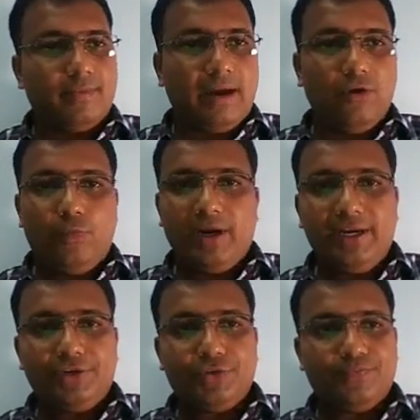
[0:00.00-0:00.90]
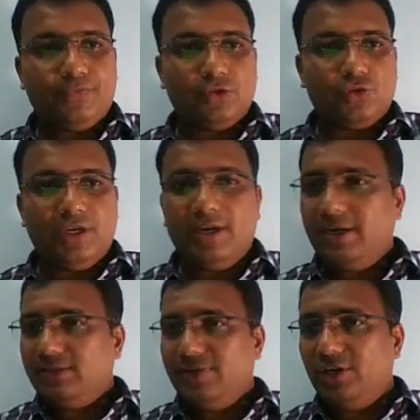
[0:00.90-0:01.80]
So I open
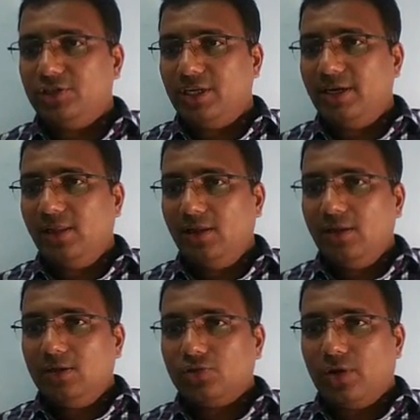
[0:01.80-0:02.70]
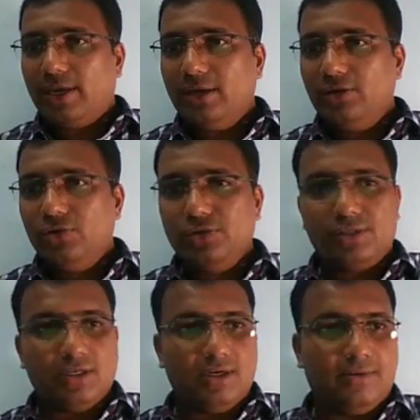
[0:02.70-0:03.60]
it. So here it is Windows Journal.
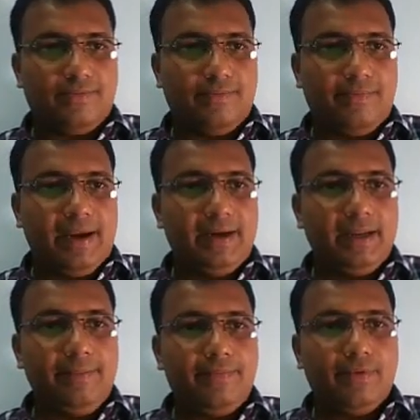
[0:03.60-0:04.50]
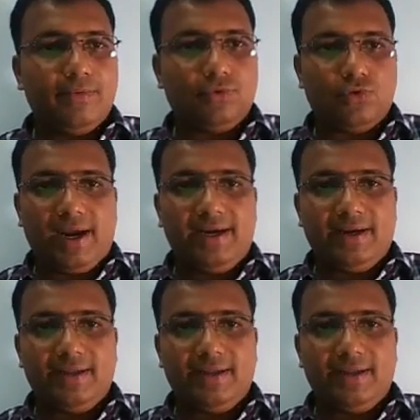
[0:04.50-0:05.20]
So I can use pen tip